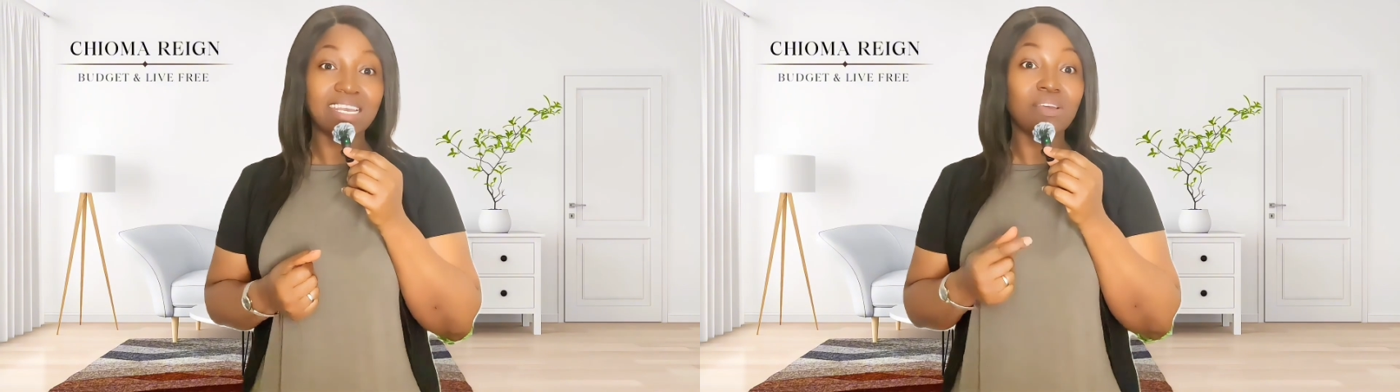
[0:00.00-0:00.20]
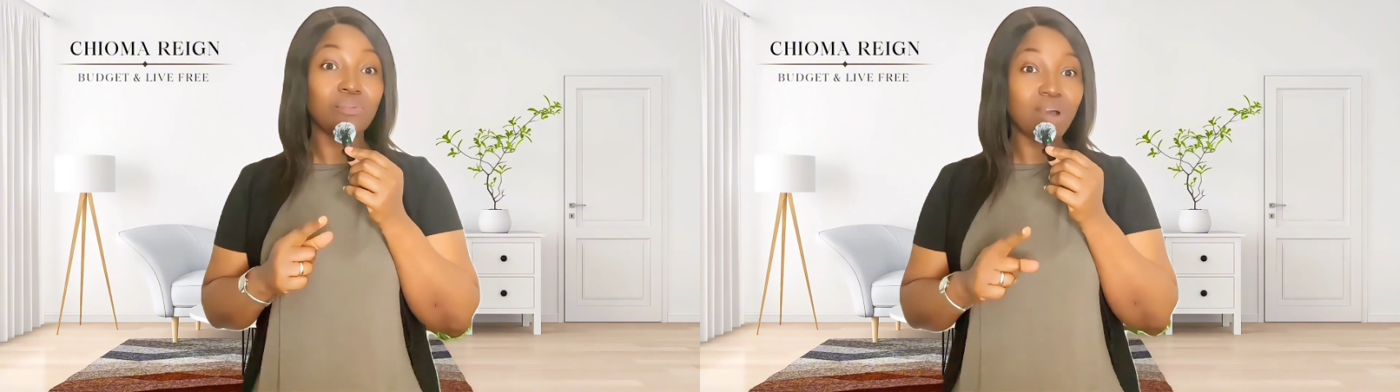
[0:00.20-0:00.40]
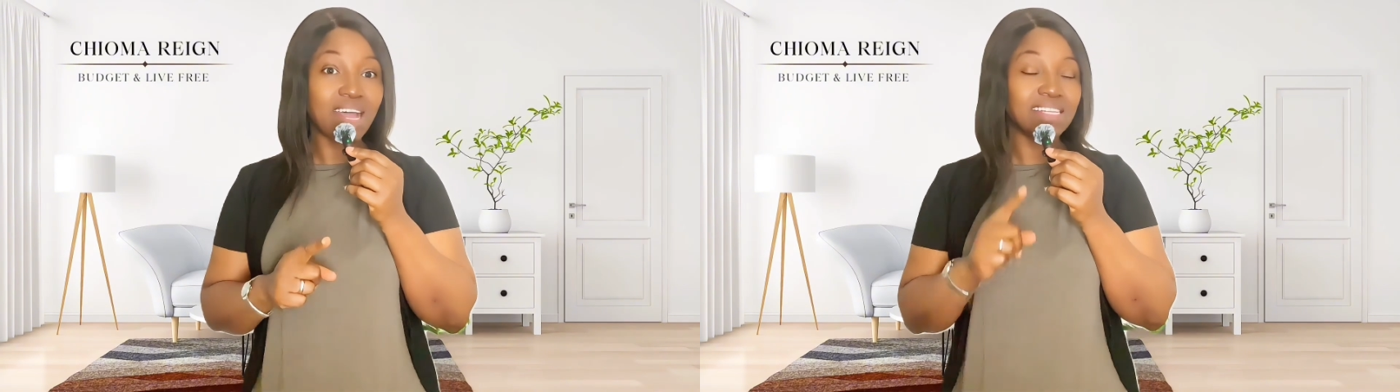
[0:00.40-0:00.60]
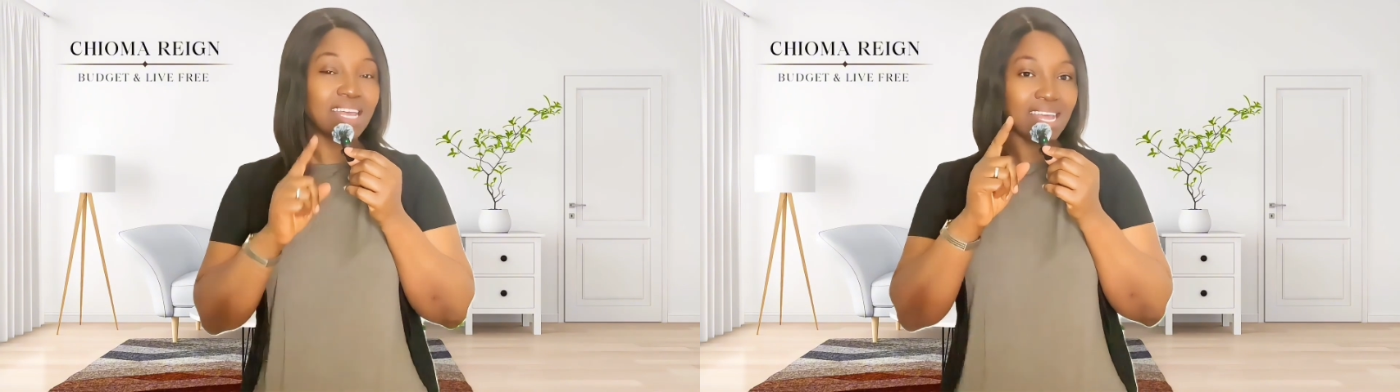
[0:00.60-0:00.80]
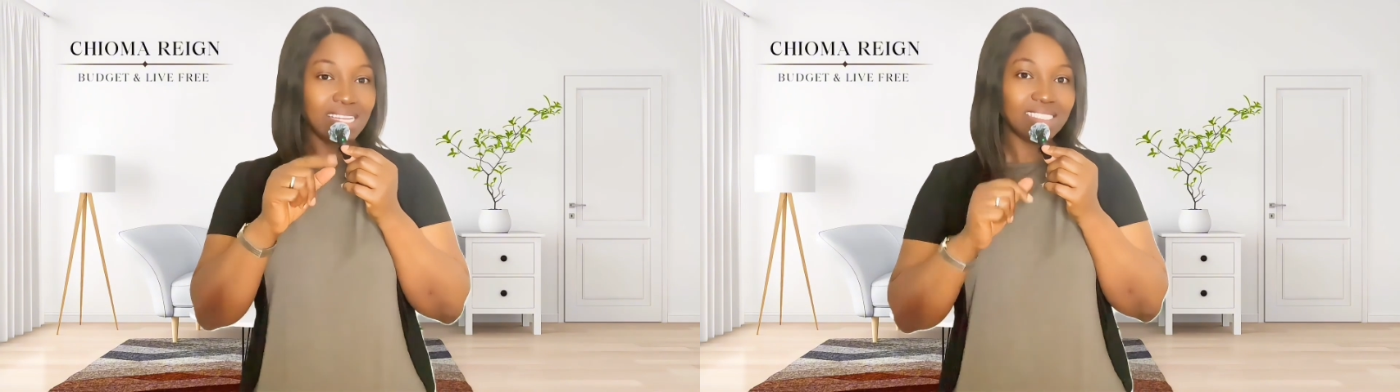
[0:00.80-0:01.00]
around
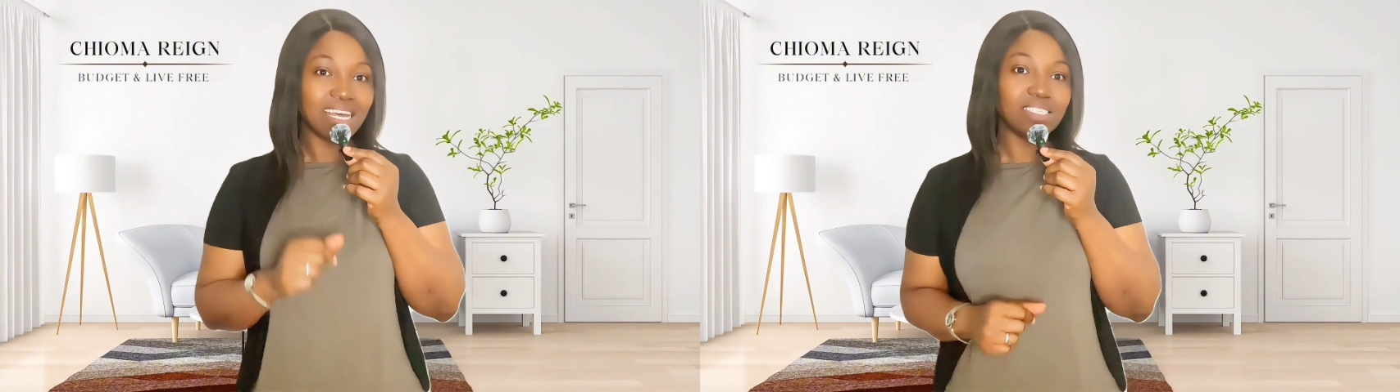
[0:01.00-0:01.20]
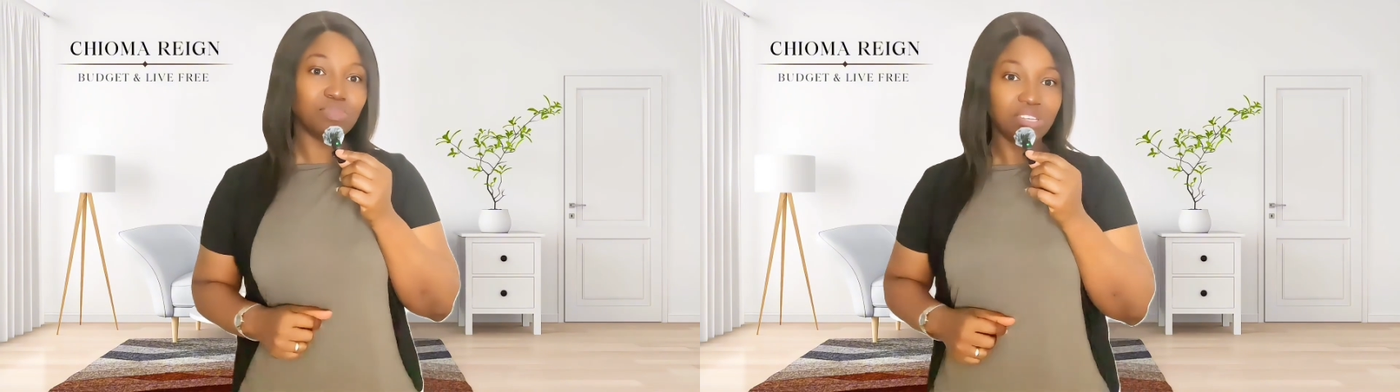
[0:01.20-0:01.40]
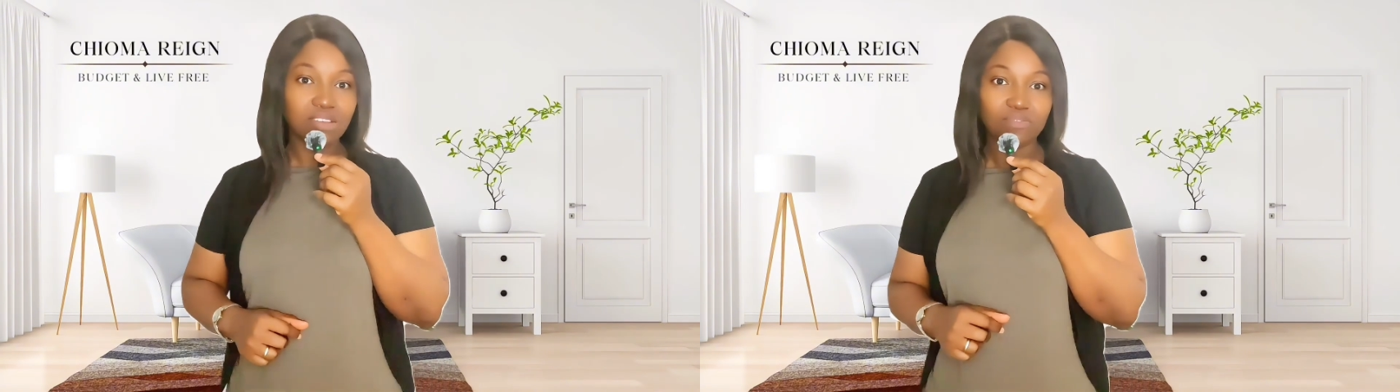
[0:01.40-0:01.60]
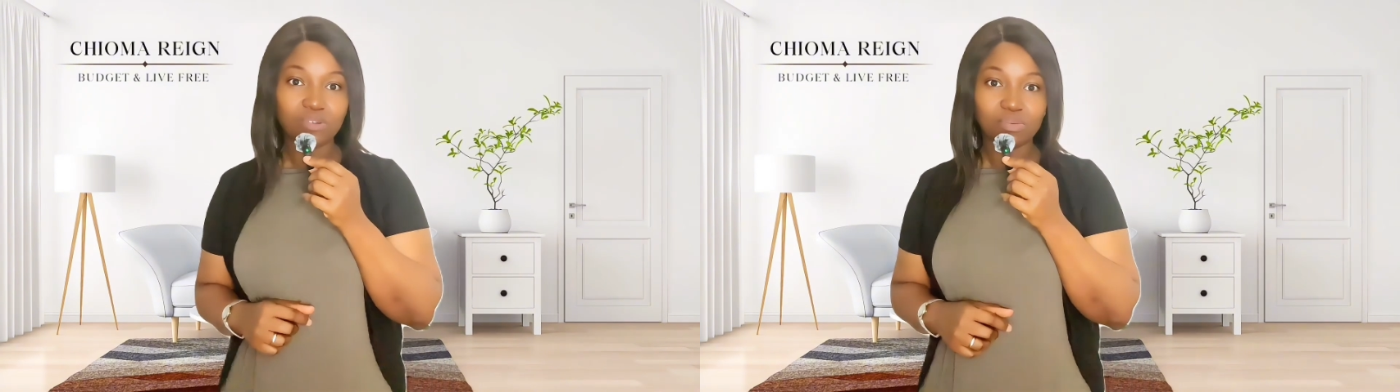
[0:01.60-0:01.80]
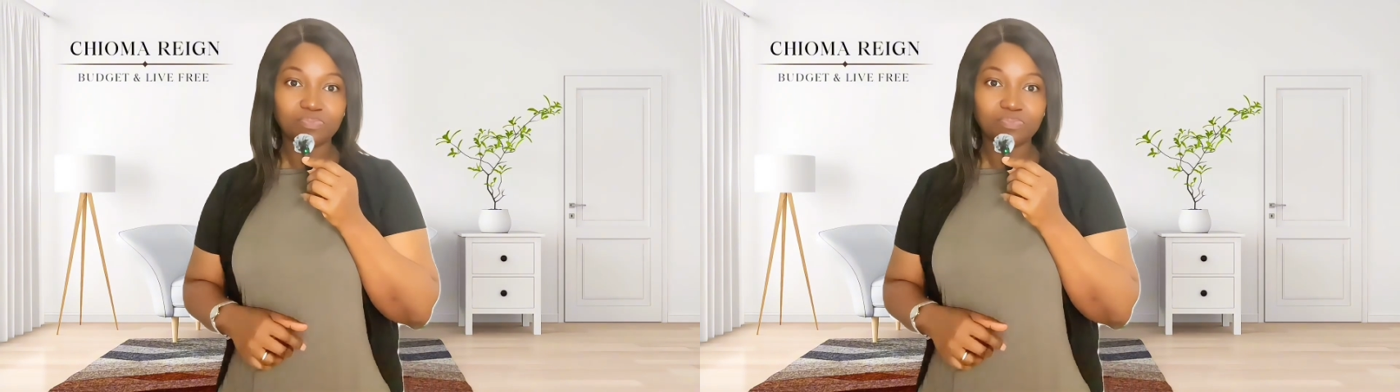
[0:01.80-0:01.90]
that behavior.